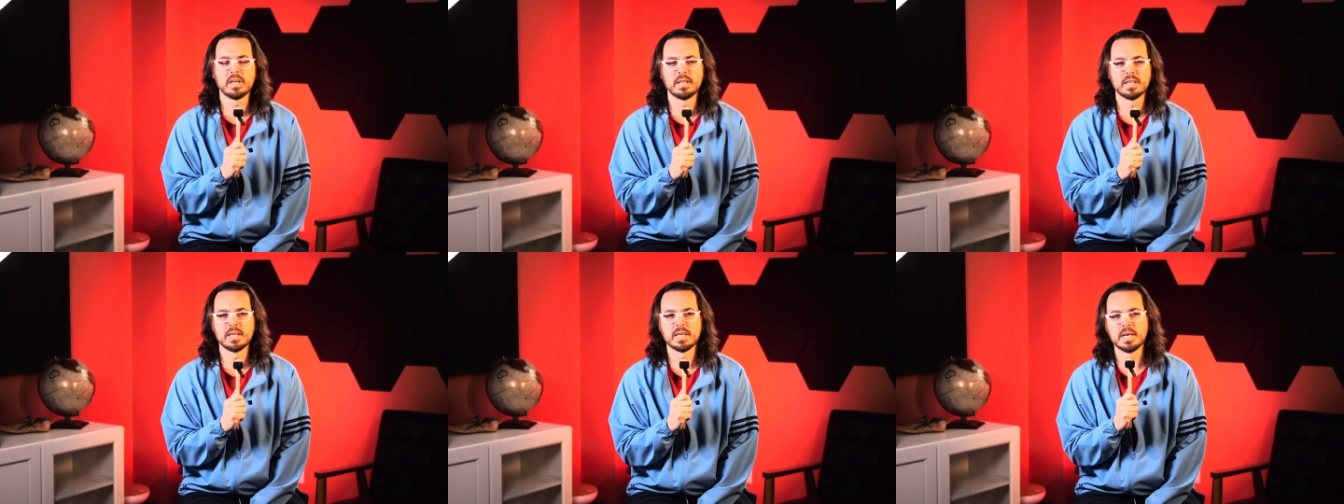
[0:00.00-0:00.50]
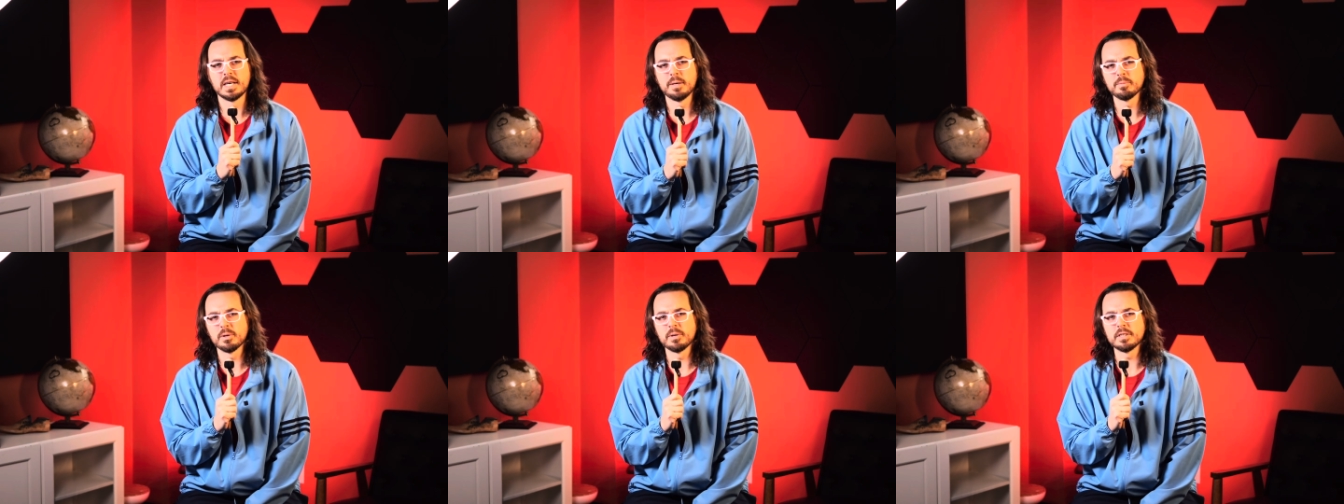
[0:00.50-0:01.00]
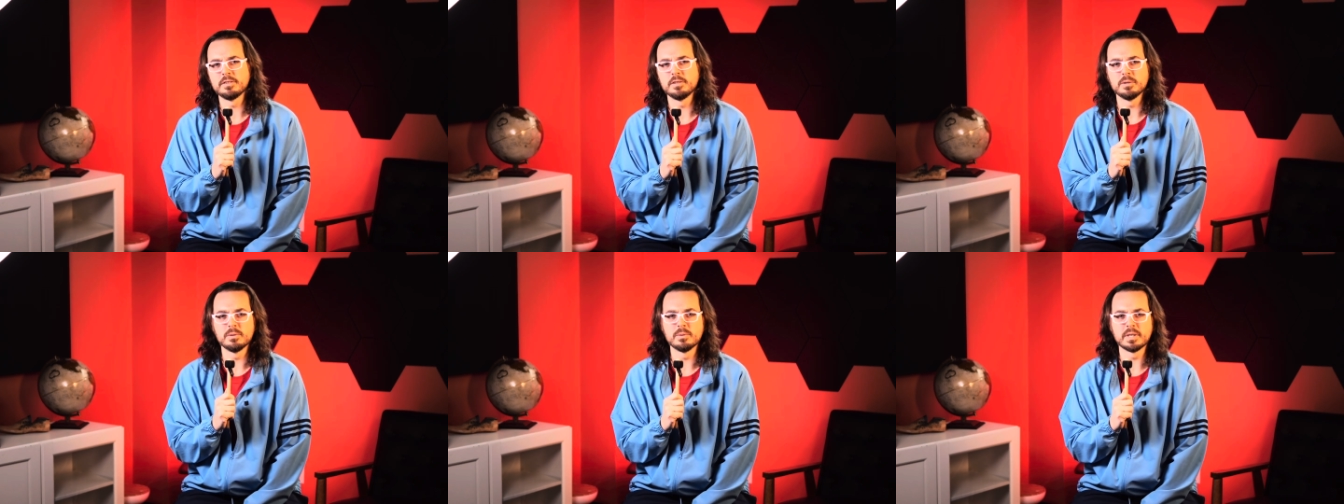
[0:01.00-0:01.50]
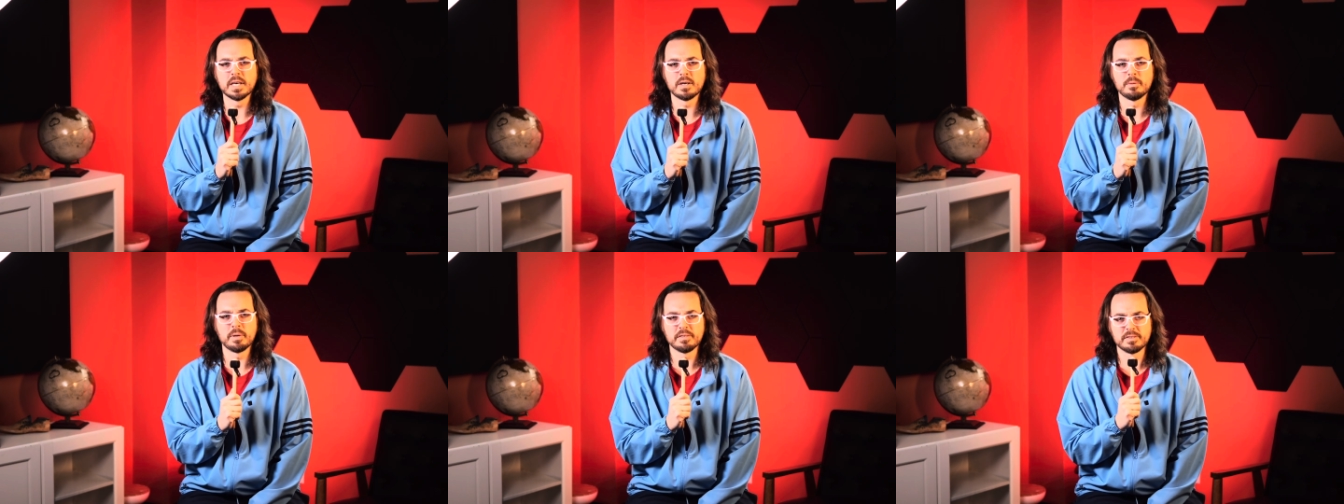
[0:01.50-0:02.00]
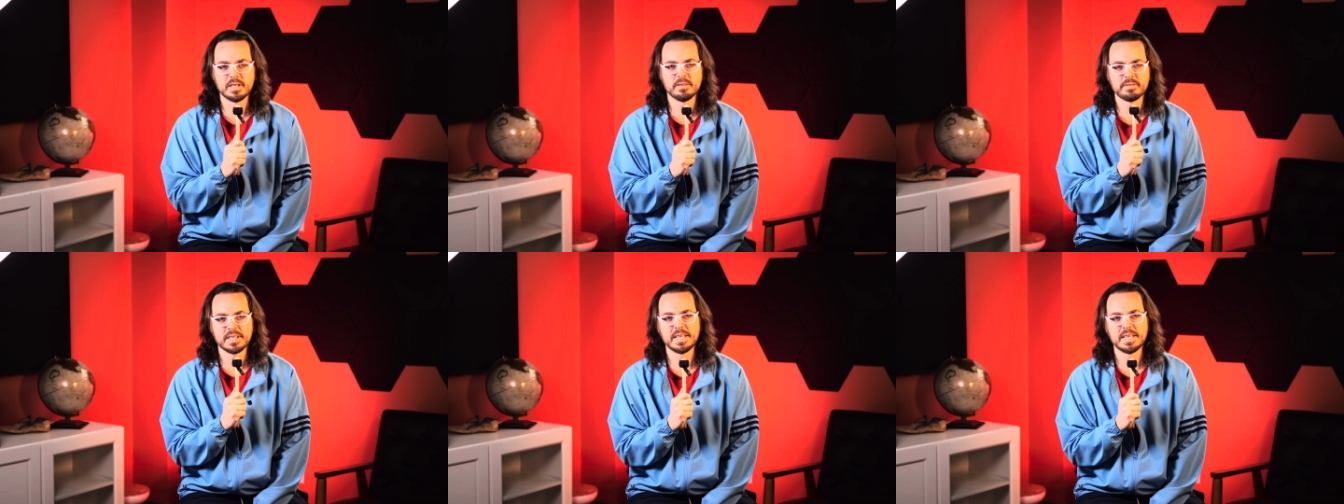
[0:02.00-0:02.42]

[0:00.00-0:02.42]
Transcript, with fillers: and then I am going to get all my stuff,